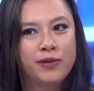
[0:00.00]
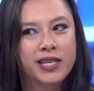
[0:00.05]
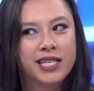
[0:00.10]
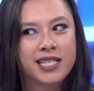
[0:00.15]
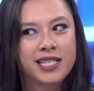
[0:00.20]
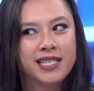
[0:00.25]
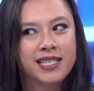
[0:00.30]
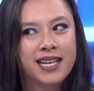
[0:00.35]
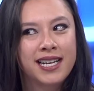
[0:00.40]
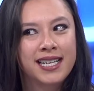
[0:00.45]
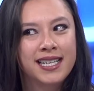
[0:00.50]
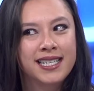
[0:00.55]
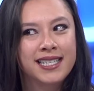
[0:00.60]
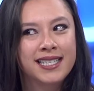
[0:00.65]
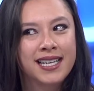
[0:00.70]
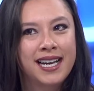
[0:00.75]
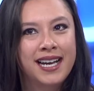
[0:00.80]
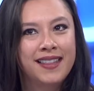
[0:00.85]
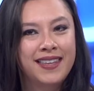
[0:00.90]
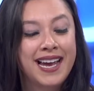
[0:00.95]
which
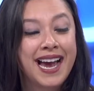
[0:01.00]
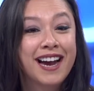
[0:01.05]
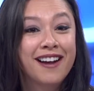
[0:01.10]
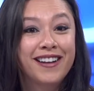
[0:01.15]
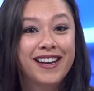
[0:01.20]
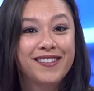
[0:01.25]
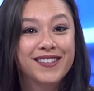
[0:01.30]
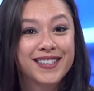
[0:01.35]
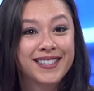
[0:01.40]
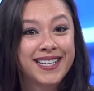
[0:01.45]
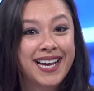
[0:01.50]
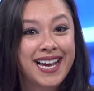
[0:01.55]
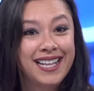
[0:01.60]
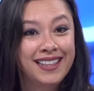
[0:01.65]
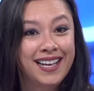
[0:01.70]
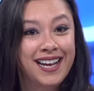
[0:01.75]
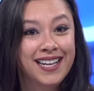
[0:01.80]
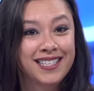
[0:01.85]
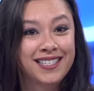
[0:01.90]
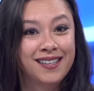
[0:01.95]
is, uh, the irony was not
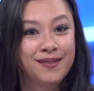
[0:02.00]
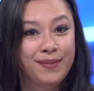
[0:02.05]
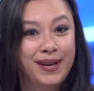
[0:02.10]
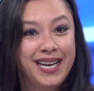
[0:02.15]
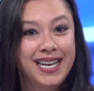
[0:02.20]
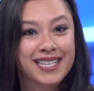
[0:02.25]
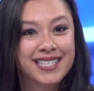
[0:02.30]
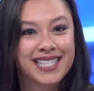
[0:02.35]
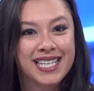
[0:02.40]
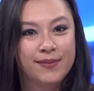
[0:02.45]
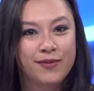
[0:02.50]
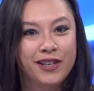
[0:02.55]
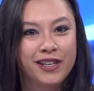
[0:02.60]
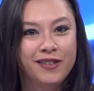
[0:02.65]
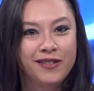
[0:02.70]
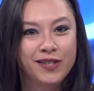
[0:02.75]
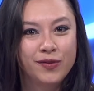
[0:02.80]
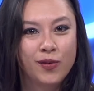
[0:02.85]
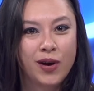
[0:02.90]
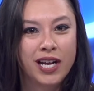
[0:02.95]
lost on me as someone
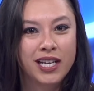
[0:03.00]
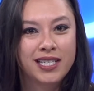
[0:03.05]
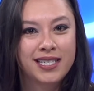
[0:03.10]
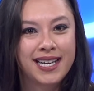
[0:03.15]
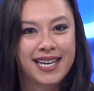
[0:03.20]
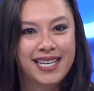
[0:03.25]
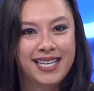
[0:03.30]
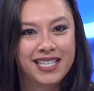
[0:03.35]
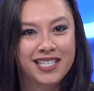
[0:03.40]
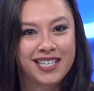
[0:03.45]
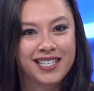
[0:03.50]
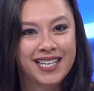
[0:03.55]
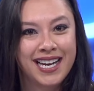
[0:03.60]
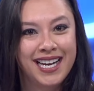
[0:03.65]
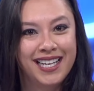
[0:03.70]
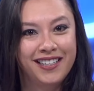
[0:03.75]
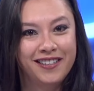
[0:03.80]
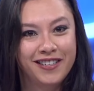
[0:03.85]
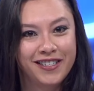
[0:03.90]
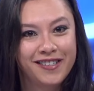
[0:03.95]
who's watched Aisha
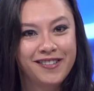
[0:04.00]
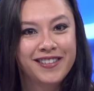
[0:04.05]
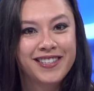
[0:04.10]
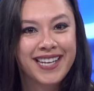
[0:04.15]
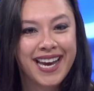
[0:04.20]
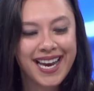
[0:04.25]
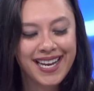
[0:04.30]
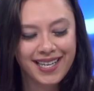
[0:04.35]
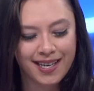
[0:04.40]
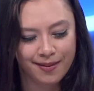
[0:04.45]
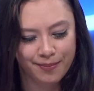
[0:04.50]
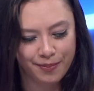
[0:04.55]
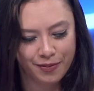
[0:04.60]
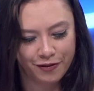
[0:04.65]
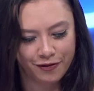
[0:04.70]
Tyler do stand-up